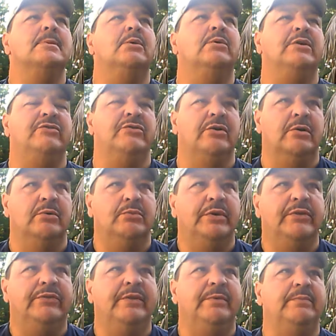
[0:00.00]
we grow in
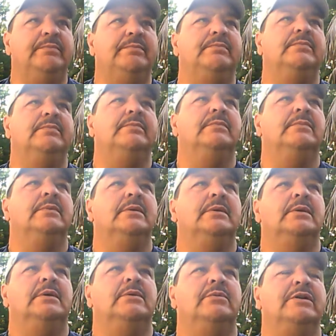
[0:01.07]
wisdom,
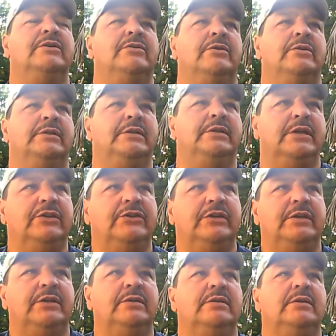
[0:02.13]
we grow in
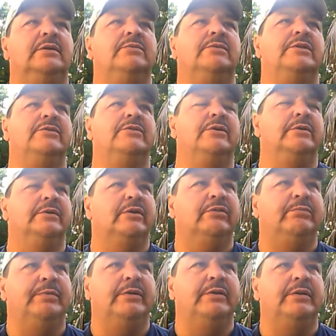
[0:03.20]
teaching, we grow in the
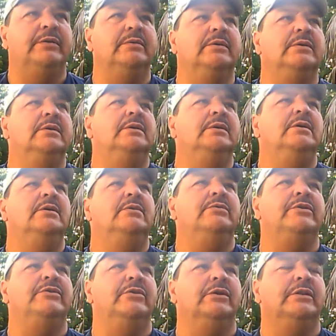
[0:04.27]
Spirit,
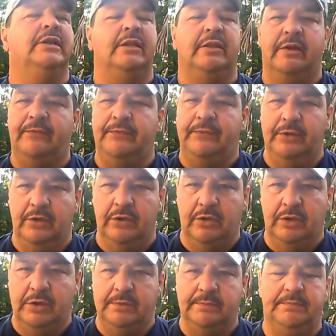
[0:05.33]
we grow in our love for the
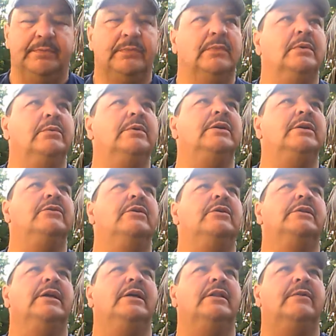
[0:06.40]
Lord, we grow
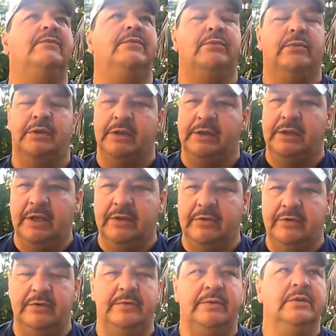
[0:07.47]
in our love for one
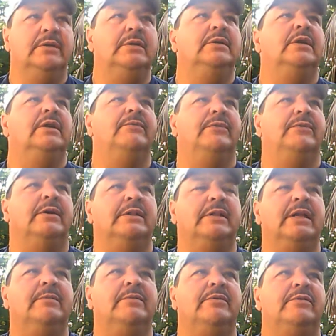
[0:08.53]
another and for our
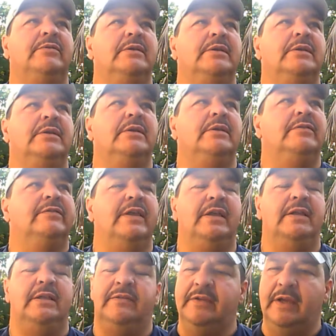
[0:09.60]
neighbors. It's
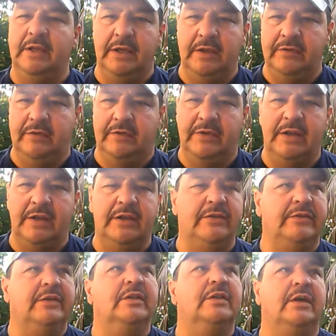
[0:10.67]
not easy. It's not
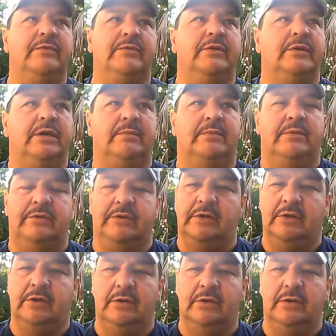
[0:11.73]
easy to love your neighbors.